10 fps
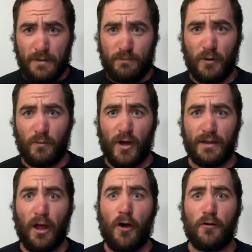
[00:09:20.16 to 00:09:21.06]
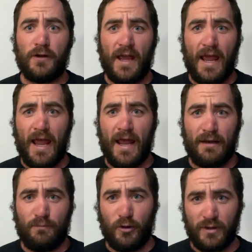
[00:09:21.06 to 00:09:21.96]
built my load,
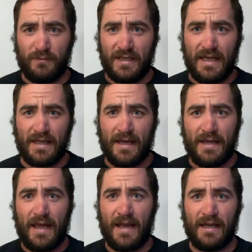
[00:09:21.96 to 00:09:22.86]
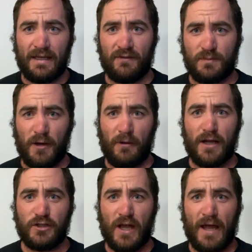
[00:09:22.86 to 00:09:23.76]
and put them together, and it gives me a
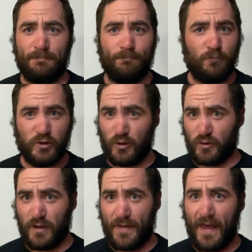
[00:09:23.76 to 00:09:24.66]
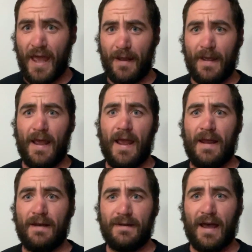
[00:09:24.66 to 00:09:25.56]
range card which looks like that.
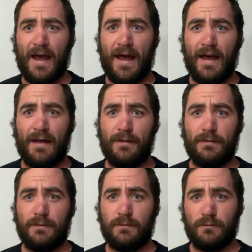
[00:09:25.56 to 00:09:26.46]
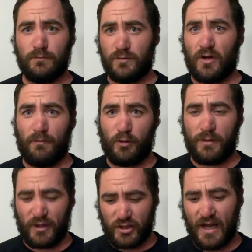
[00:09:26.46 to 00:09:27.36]
And so I'm pretty
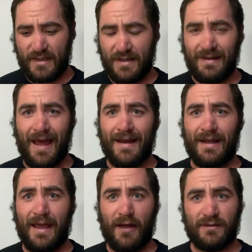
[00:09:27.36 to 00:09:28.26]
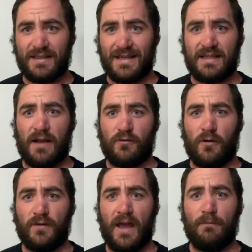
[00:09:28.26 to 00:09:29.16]
much taking the data out to 600
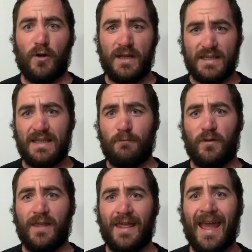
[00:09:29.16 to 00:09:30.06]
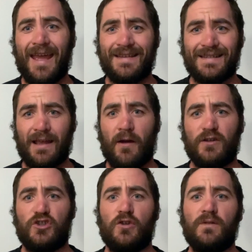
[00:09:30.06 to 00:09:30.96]
on that. My next step with that is to go out
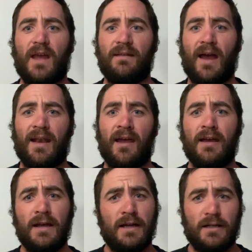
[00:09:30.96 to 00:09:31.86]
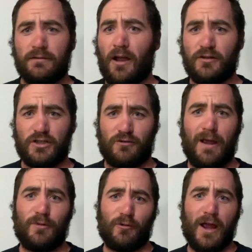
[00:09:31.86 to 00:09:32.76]
and shoot that data. Don't just
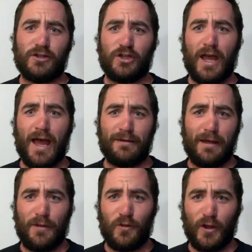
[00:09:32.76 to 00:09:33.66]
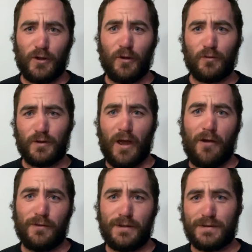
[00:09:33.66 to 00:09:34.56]
grab your range card and think you're good to go
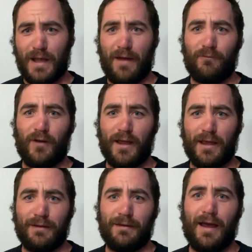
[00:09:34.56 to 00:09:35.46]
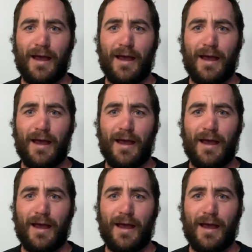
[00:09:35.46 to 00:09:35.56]
and then start flinging